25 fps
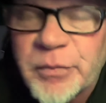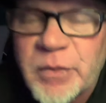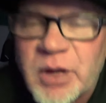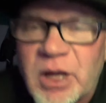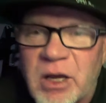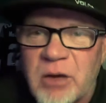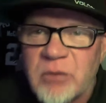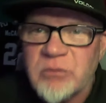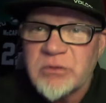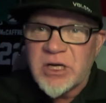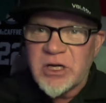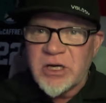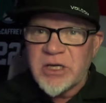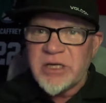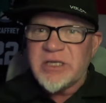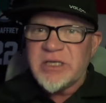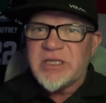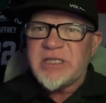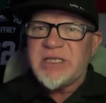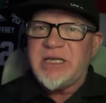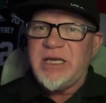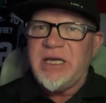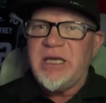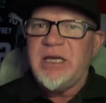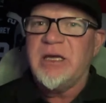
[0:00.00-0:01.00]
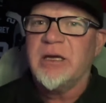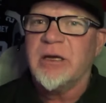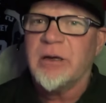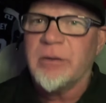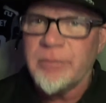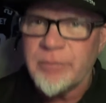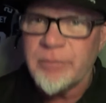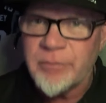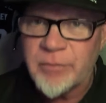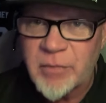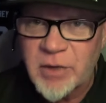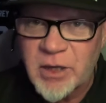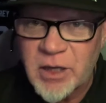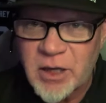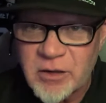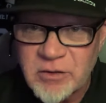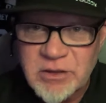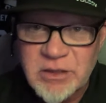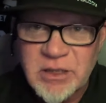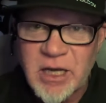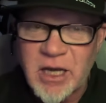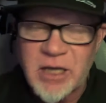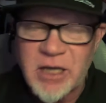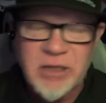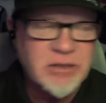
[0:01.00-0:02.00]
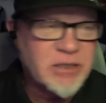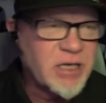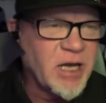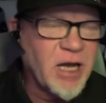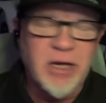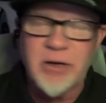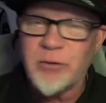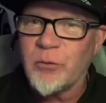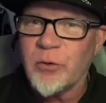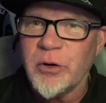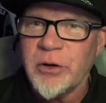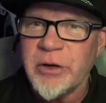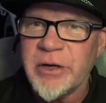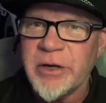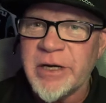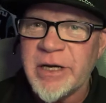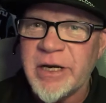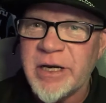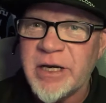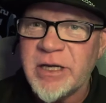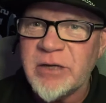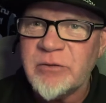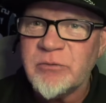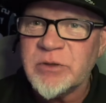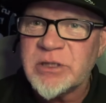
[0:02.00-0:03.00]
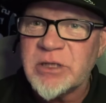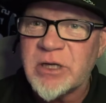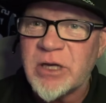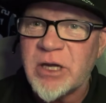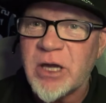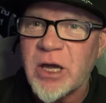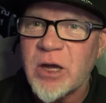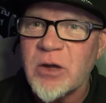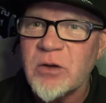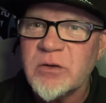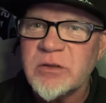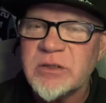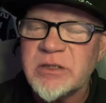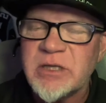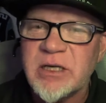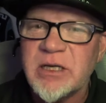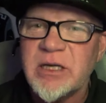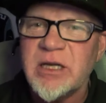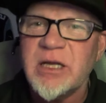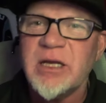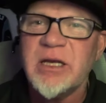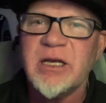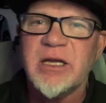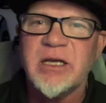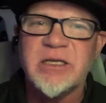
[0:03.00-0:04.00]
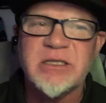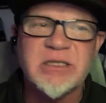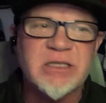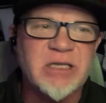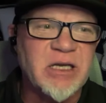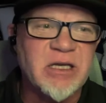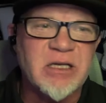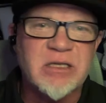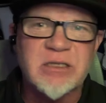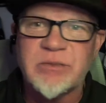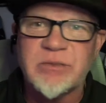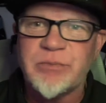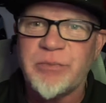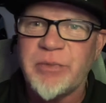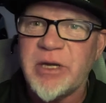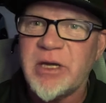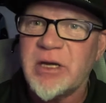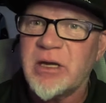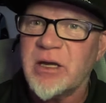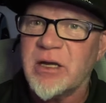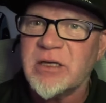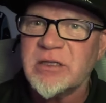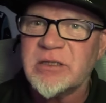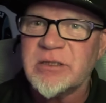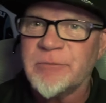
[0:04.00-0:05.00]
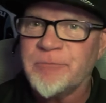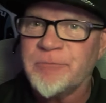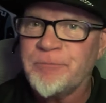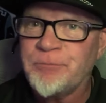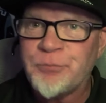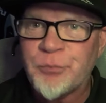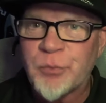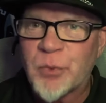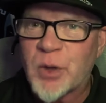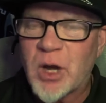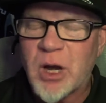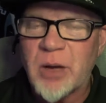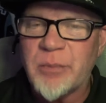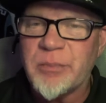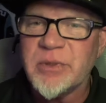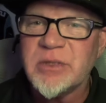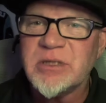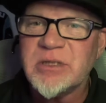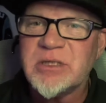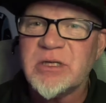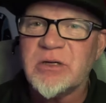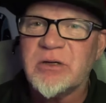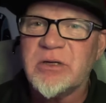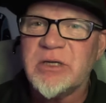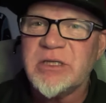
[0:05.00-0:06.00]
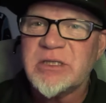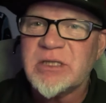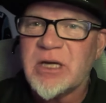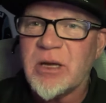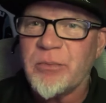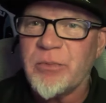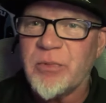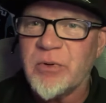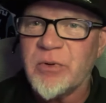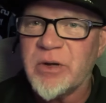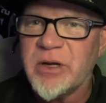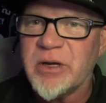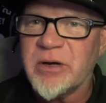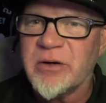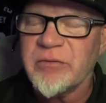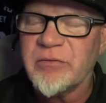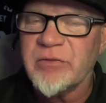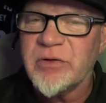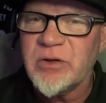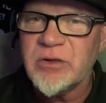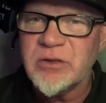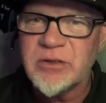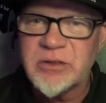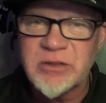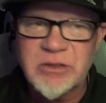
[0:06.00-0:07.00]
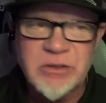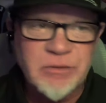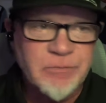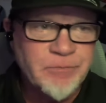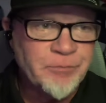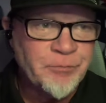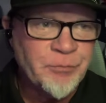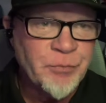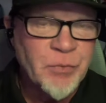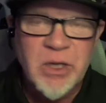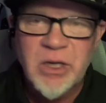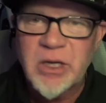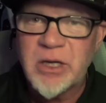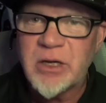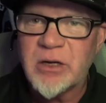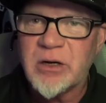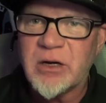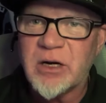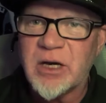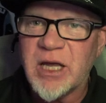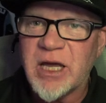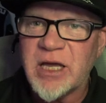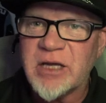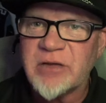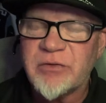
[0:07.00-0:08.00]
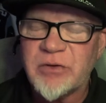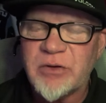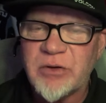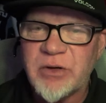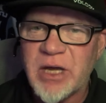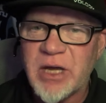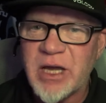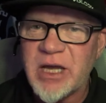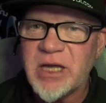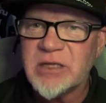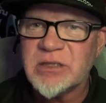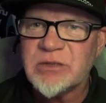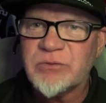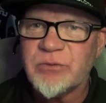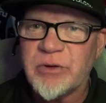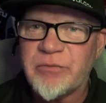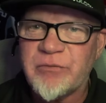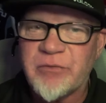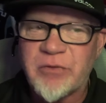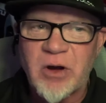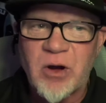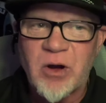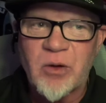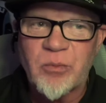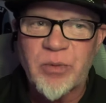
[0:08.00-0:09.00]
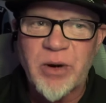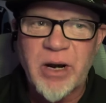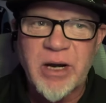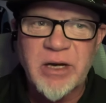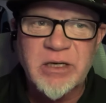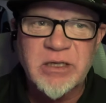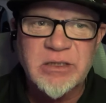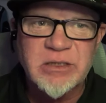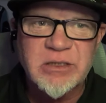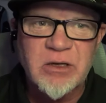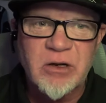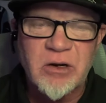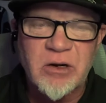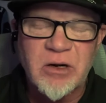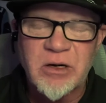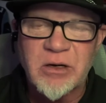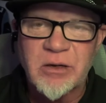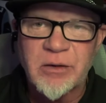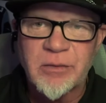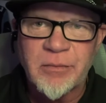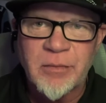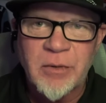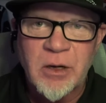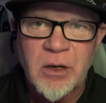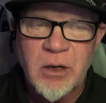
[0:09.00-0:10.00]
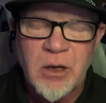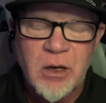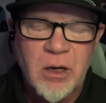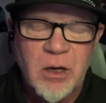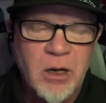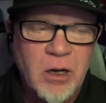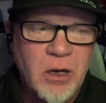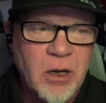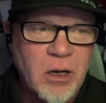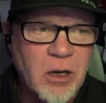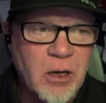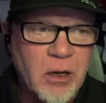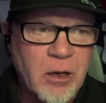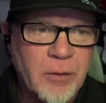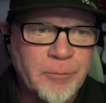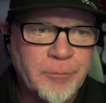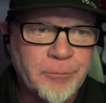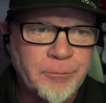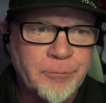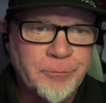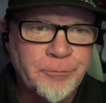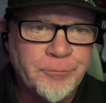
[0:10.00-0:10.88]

it was good to see him. I was I was kind of worried that he was a ghost and didn't exist because up until these couple of interviews here the last few days with fall practice starting, um,